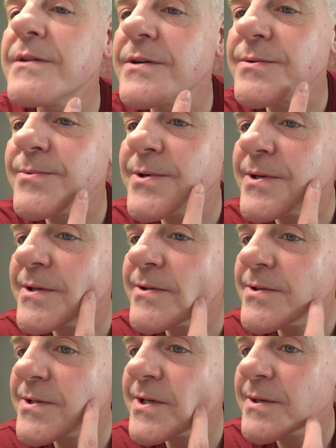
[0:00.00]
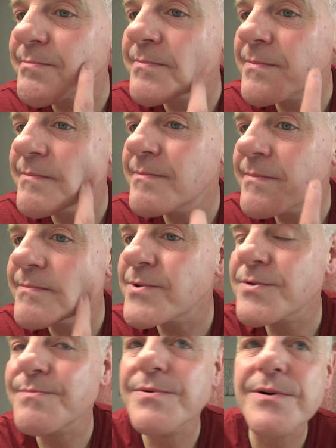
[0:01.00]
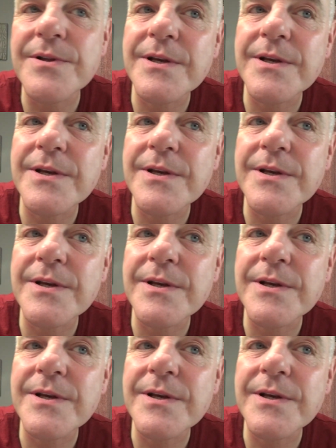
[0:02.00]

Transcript: There's one that looks like a spot